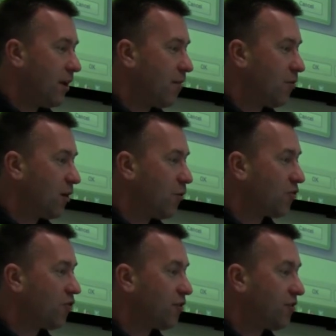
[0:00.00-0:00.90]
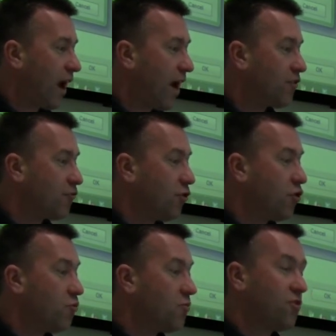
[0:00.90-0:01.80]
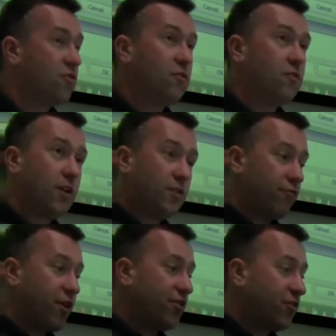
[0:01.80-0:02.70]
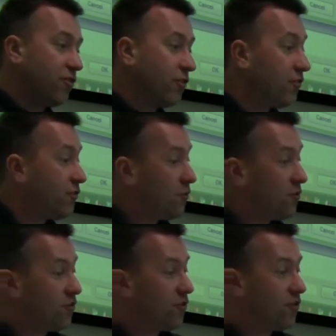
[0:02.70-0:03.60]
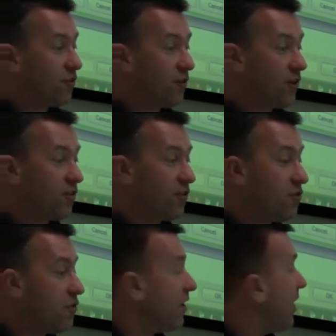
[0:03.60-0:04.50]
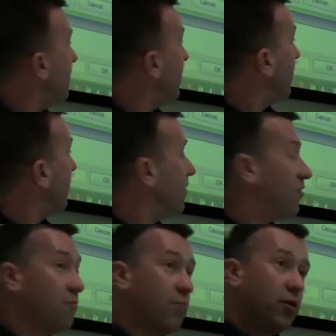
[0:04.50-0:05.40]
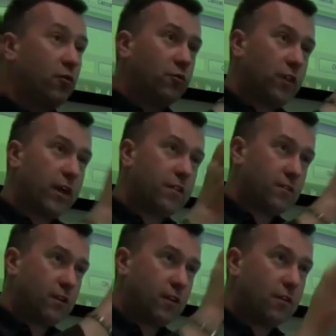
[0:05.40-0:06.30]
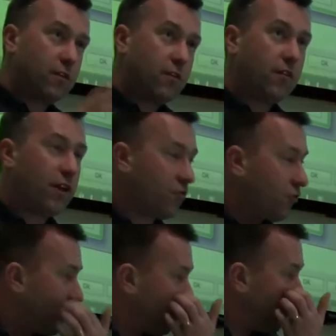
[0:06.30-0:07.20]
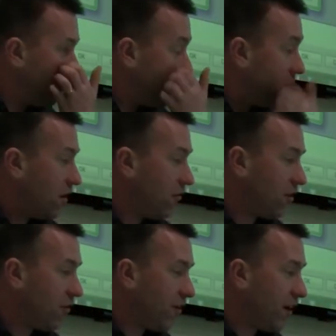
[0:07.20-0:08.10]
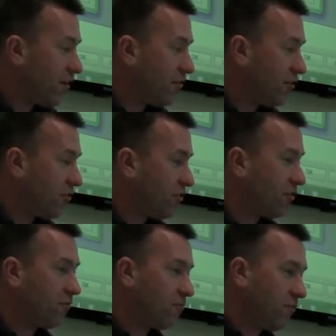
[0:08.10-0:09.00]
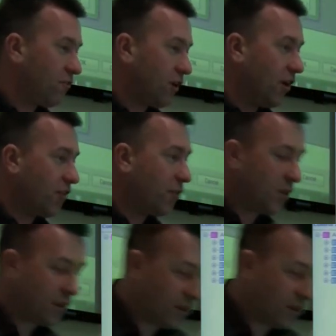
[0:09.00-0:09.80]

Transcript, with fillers: And what I want to do is add groups and registers, which are the two things that you can add here to build that uh, that structure. So if I just start doing